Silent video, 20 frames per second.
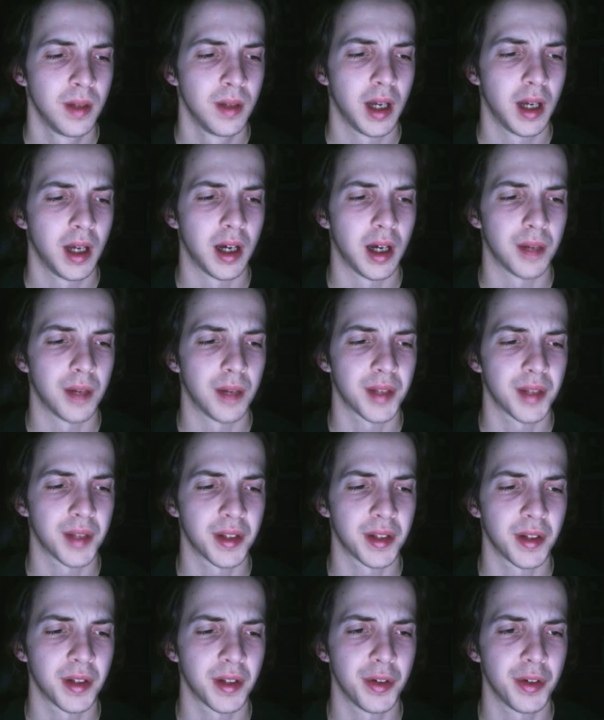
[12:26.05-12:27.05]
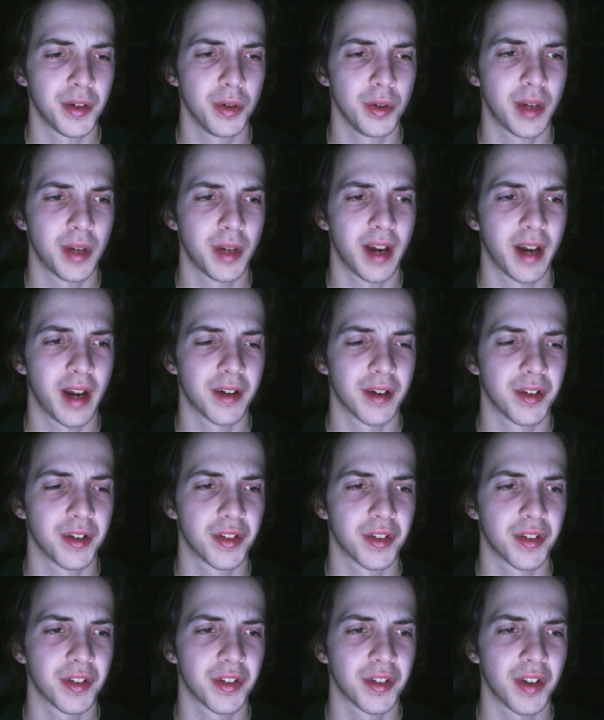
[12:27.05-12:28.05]
And then the new
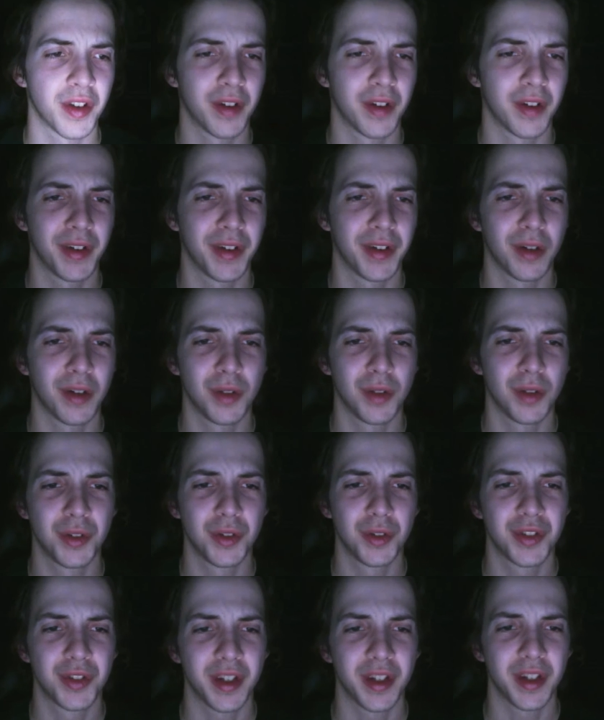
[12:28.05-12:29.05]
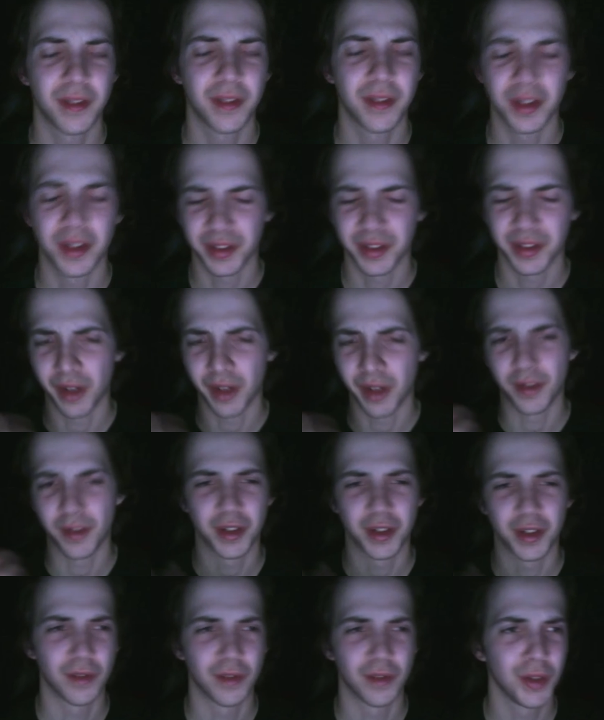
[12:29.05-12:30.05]
characters, this young, you know, Lucy, this young
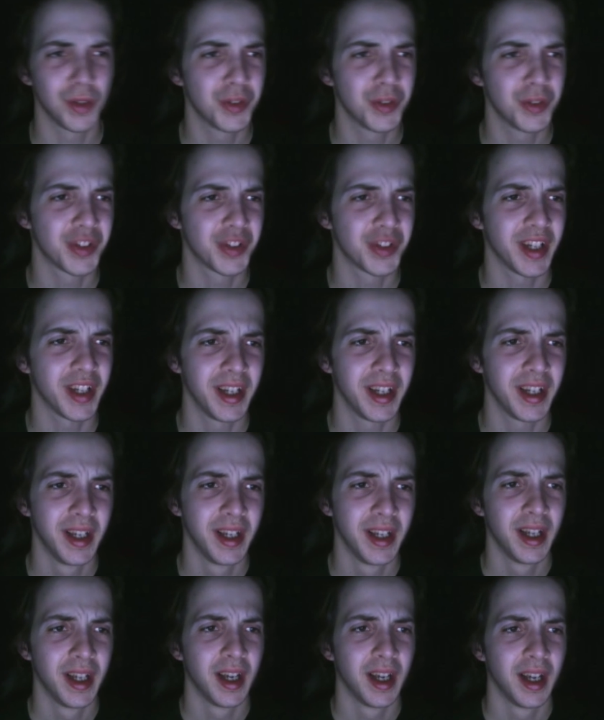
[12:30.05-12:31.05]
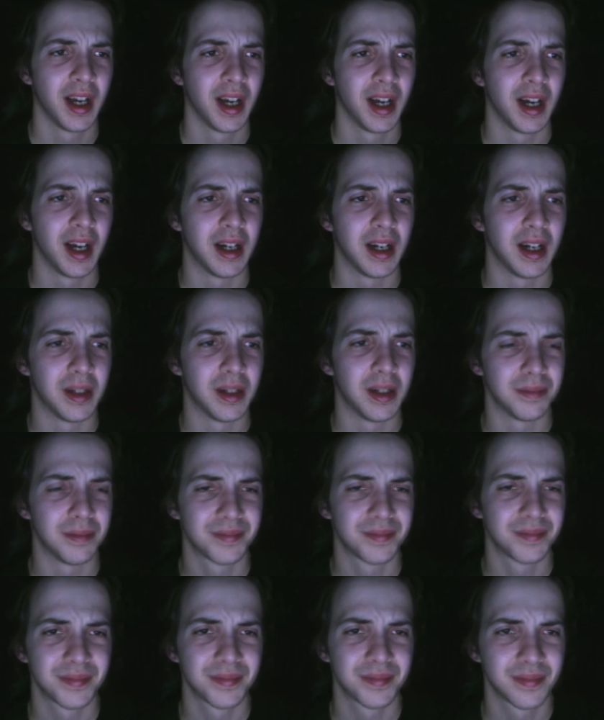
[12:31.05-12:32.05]
version of Lucy, yeah,
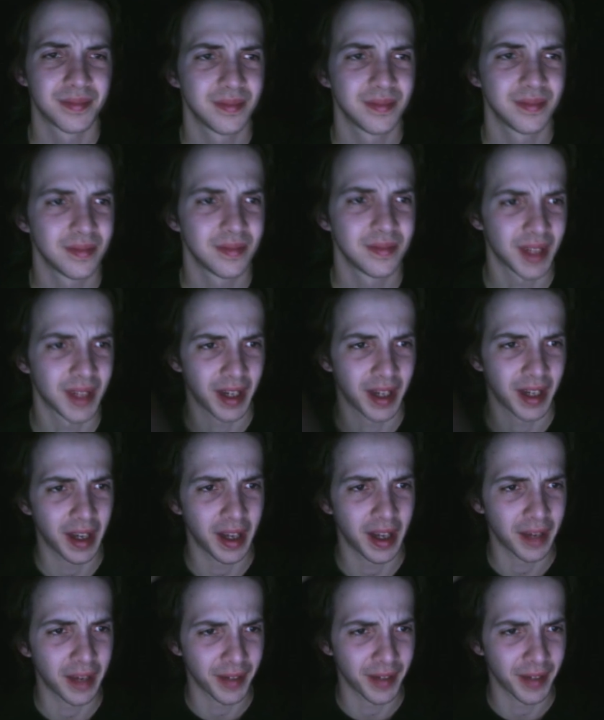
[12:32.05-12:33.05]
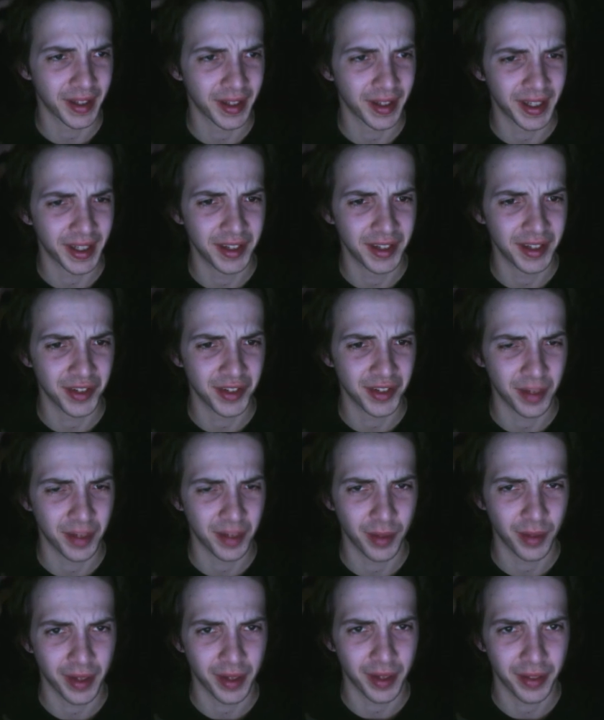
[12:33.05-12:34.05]
I forget the kid's name
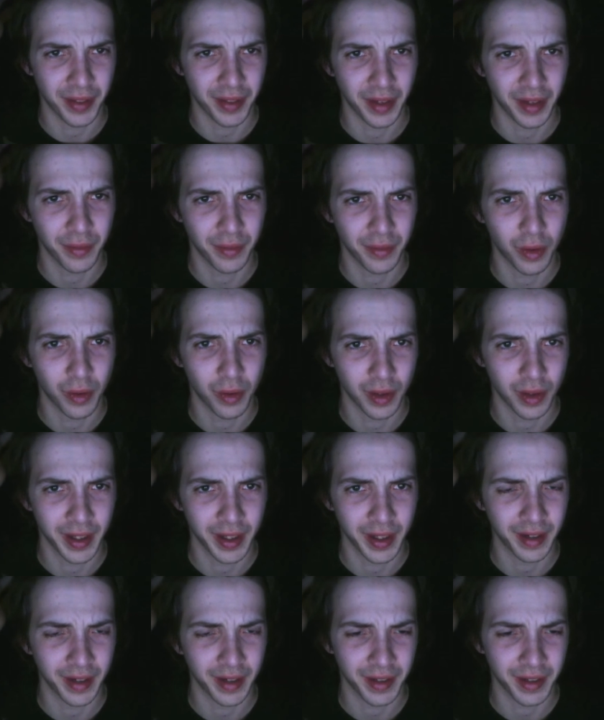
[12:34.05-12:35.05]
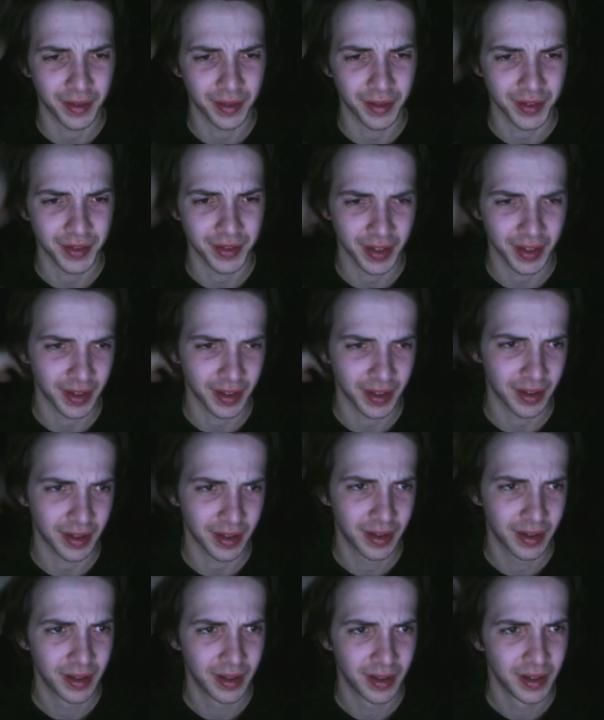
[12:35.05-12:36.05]
who had a thing for, you know, I think it was like
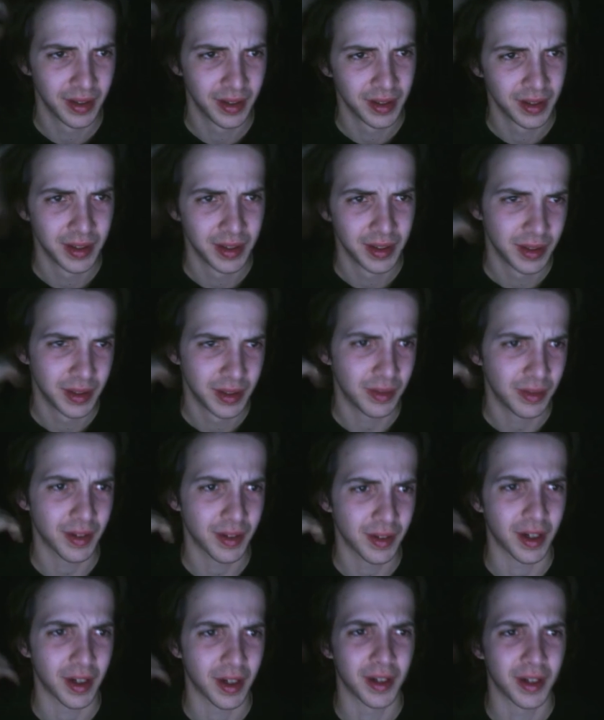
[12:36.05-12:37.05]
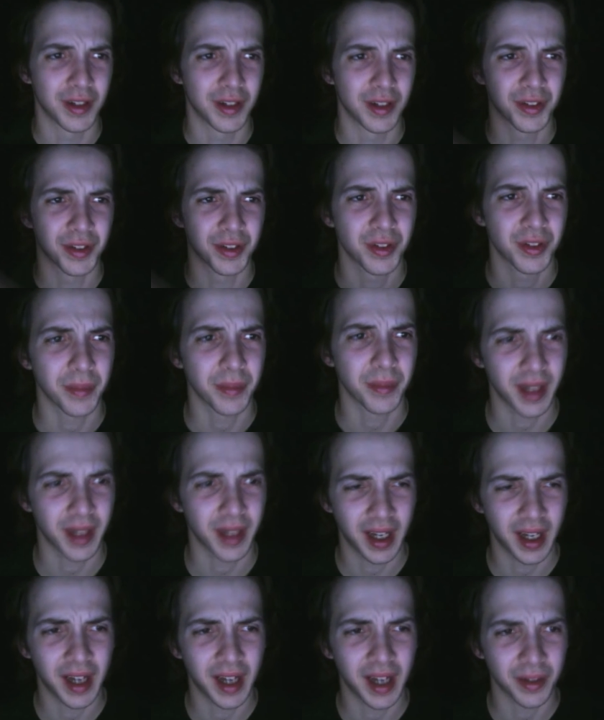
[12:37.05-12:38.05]
one of the Harkers or something,
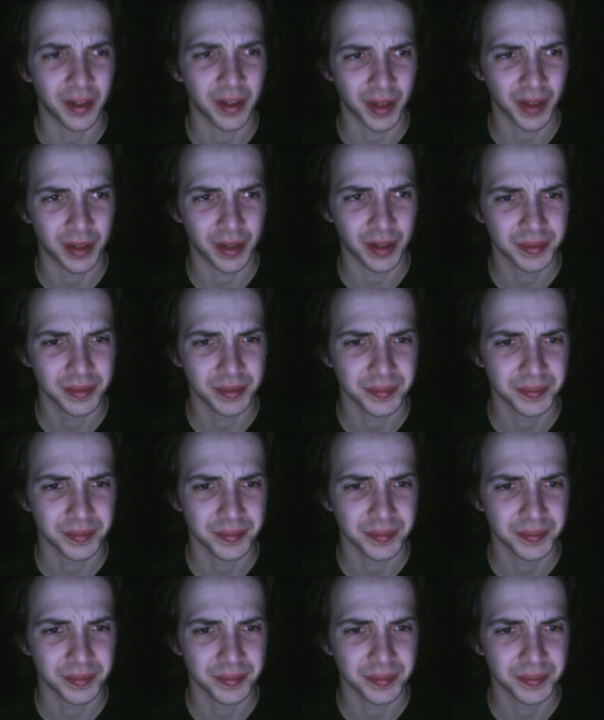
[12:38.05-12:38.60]
I don't know.